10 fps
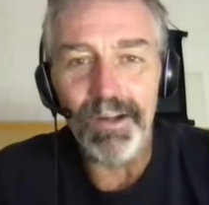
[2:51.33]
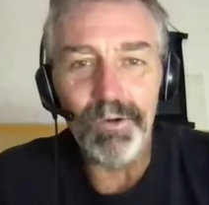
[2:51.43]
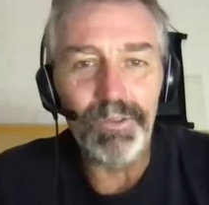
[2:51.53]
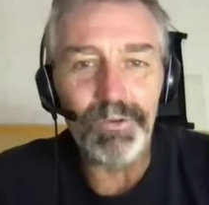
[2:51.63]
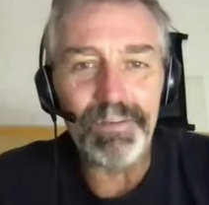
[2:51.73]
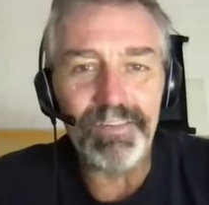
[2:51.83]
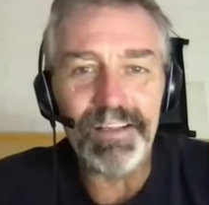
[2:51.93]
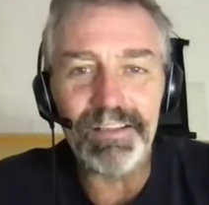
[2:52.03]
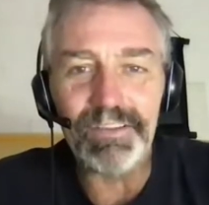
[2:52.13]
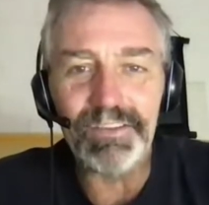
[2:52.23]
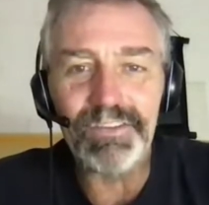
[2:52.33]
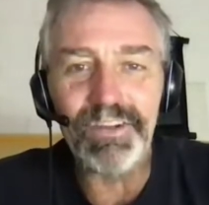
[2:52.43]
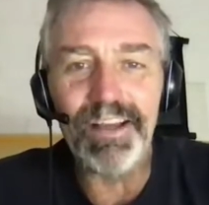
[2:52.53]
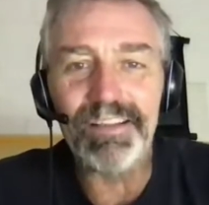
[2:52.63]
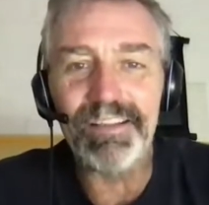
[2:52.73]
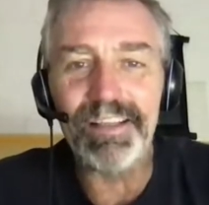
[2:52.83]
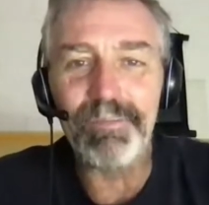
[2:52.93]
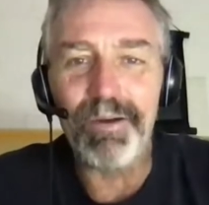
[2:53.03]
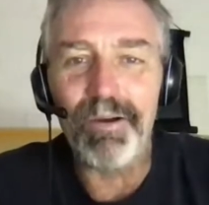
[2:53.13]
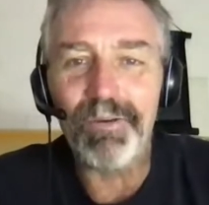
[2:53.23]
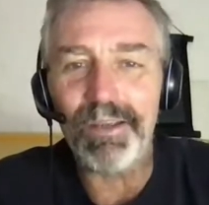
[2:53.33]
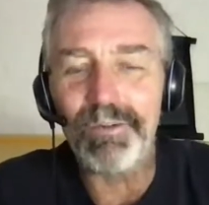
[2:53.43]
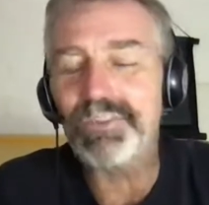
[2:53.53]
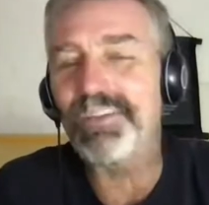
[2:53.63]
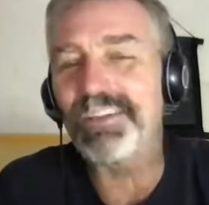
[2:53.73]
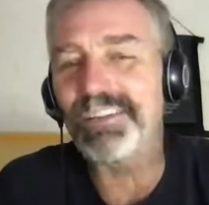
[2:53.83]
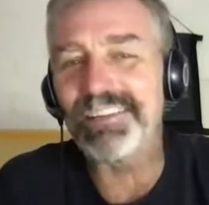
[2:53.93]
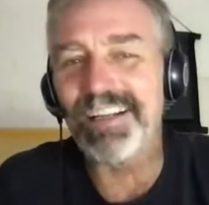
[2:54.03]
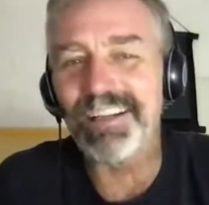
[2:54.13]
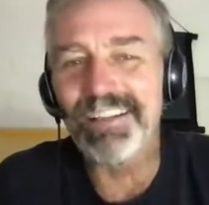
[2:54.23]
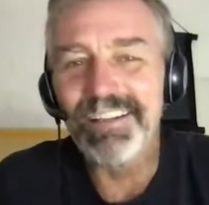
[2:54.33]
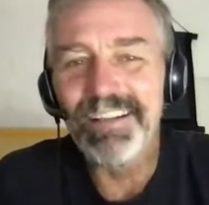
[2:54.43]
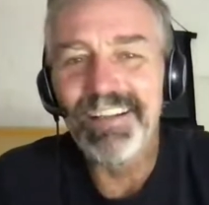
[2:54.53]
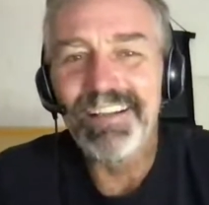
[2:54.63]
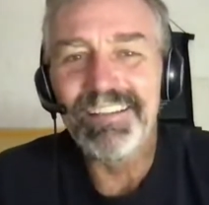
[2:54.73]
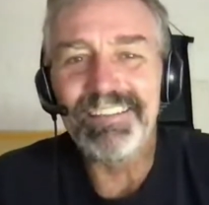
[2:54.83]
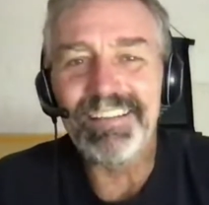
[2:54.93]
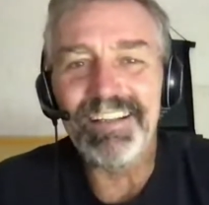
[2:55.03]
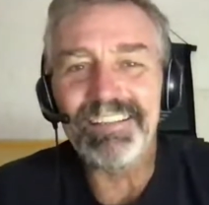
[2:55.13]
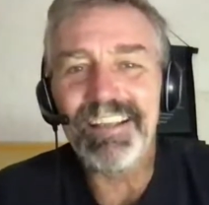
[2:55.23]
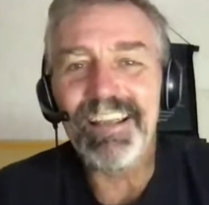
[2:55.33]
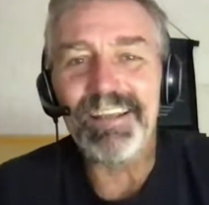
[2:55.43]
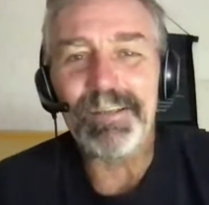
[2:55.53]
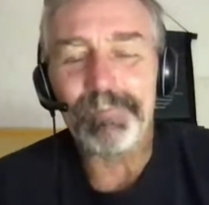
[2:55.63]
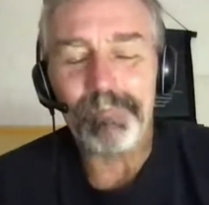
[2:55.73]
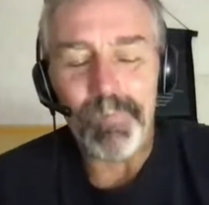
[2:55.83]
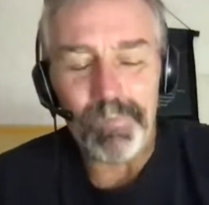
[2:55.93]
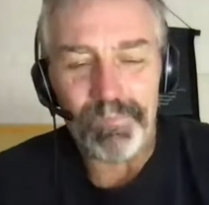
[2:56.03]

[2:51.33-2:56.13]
I own three vehicles, so I had to think about, okay, which vehicle did I take?